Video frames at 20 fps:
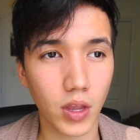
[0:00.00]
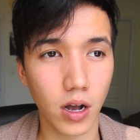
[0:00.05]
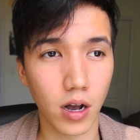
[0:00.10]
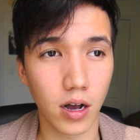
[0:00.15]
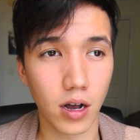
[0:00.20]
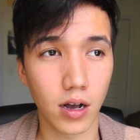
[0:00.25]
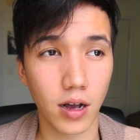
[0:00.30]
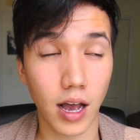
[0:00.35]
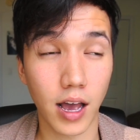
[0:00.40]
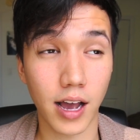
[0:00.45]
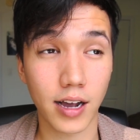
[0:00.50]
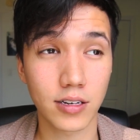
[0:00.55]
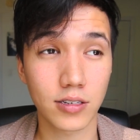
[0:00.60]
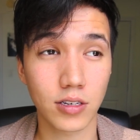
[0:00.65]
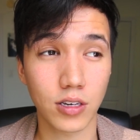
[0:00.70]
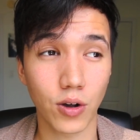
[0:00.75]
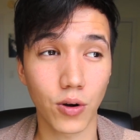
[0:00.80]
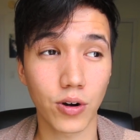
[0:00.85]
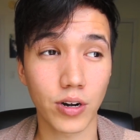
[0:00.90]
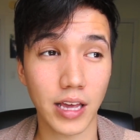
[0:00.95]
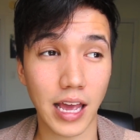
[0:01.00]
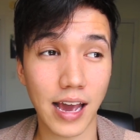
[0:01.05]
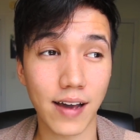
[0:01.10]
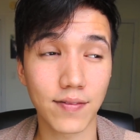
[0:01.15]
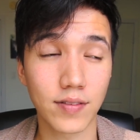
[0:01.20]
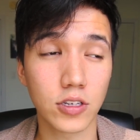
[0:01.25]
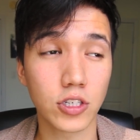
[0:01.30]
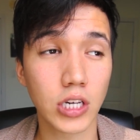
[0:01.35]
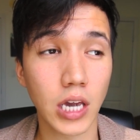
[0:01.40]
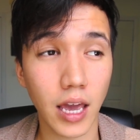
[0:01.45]
I actually already
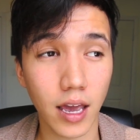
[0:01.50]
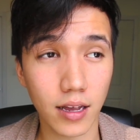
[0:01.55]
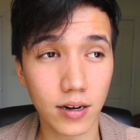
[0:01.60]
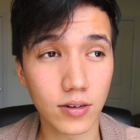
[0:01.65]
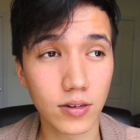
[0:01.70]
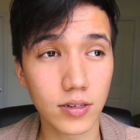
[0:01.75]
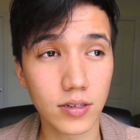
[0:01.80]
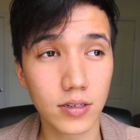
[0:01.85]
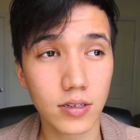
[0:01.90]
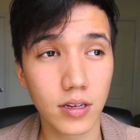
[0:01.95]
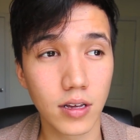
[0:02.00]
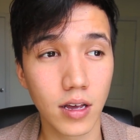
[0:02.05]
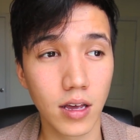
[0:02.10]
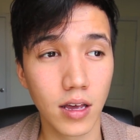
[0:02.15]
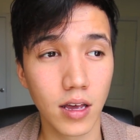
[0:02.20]
have the channel.